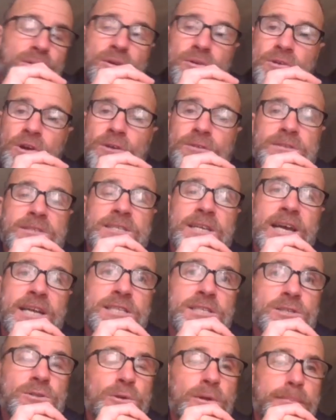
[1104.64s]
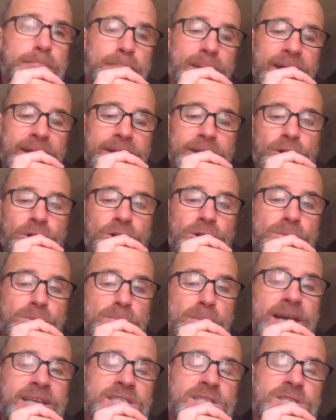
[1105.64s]
the poor old Saints, took a punt
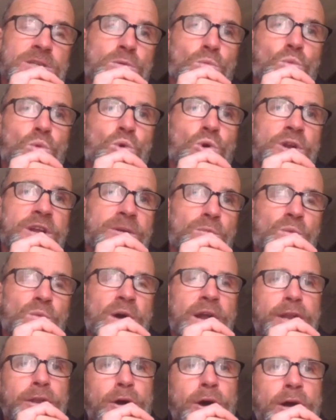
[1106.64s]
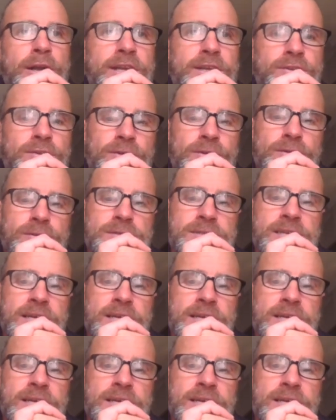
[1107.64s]
on Mason Wood at 192